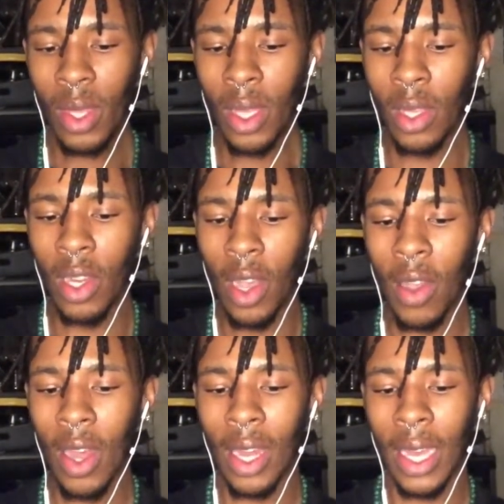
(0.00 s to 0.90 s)
You know, I
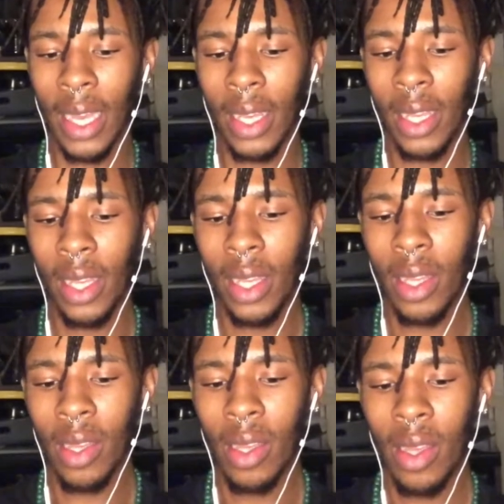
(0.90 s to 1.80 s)
can't lie,
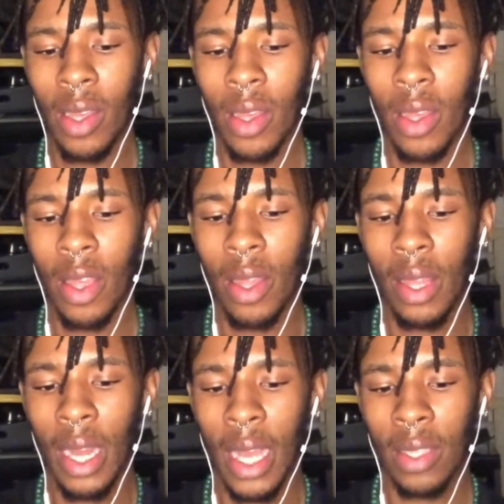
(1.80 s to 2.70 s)
the
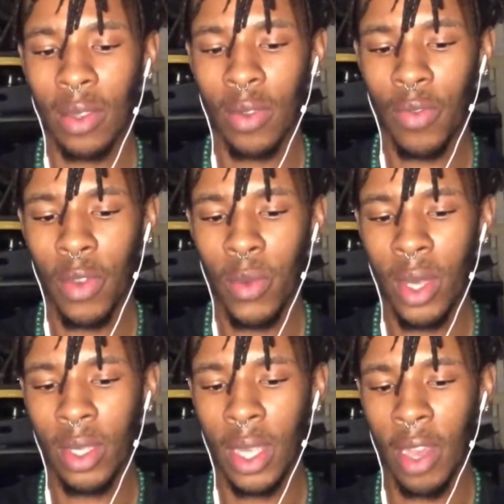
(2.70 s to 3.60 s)
last few
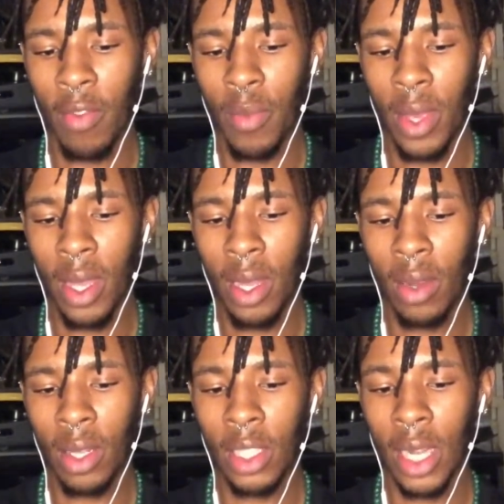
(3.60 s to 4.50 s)
weeks have been
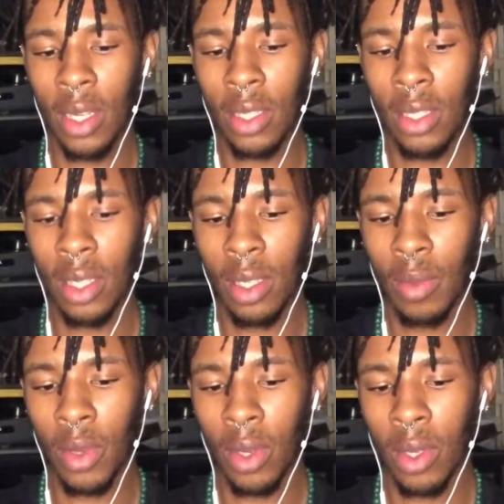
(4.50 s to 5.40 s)
not challenging,
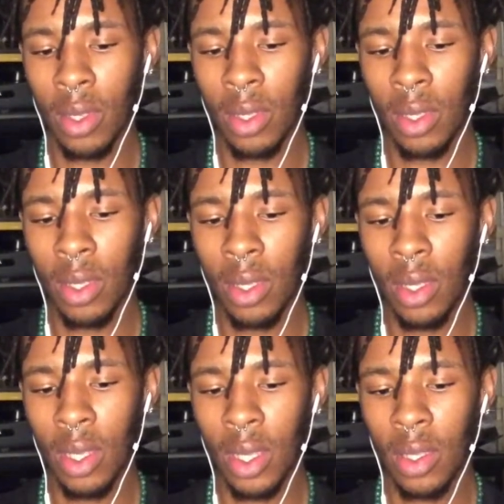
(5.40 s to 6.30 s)
but
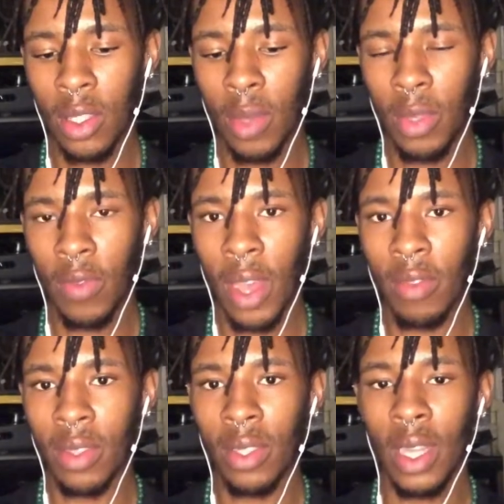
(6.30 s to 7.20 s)
in terms of
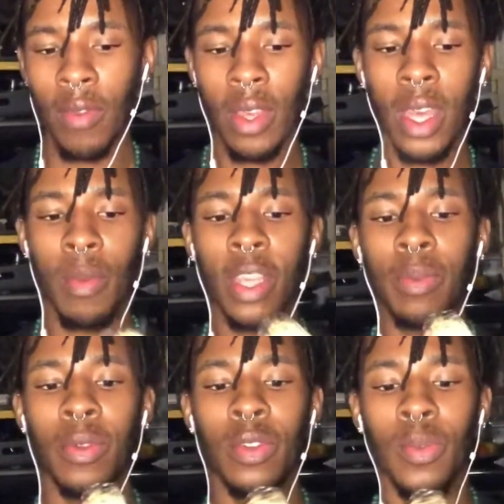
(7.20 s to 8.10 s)
having to navigate my
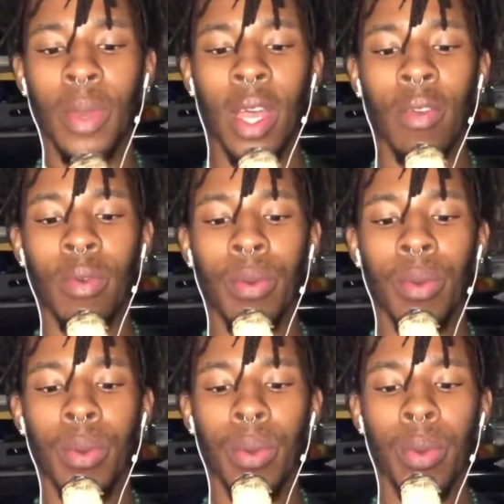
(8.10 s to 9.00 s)
spiritual path,
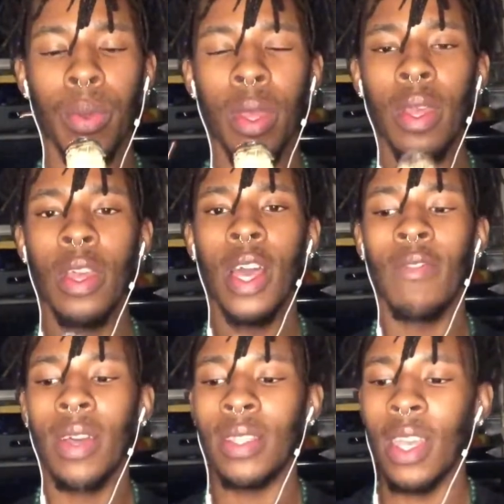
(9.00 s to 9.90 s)
I've
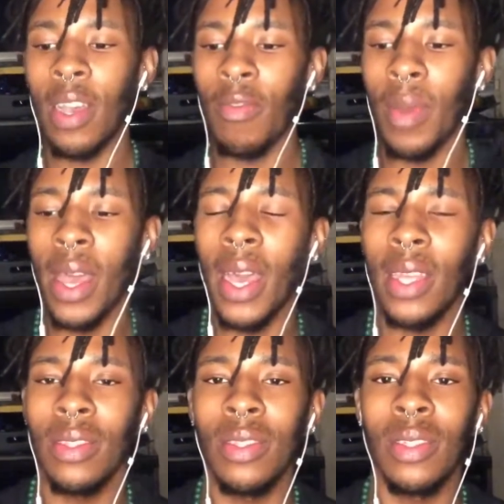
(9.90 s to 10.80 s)
had to have my
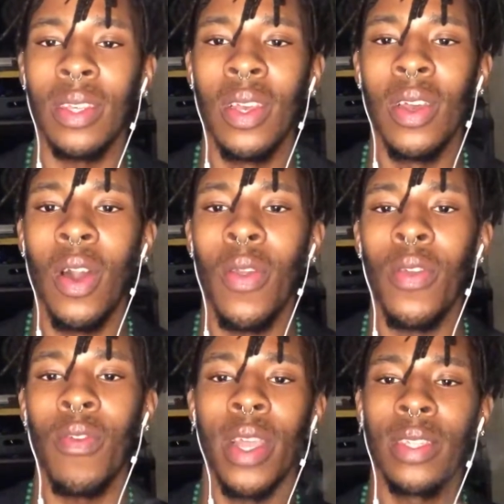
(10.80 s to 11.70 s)
hands on the
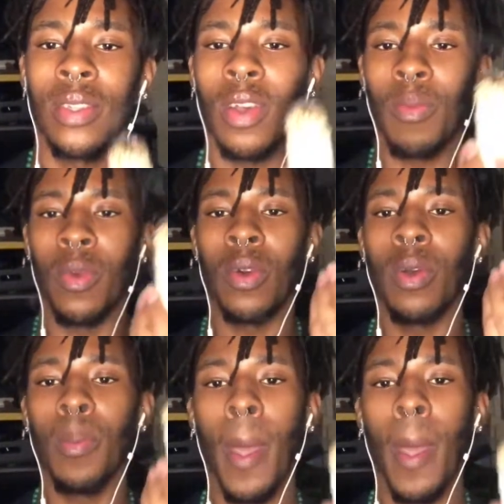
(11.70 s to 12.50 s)
reins a lot more.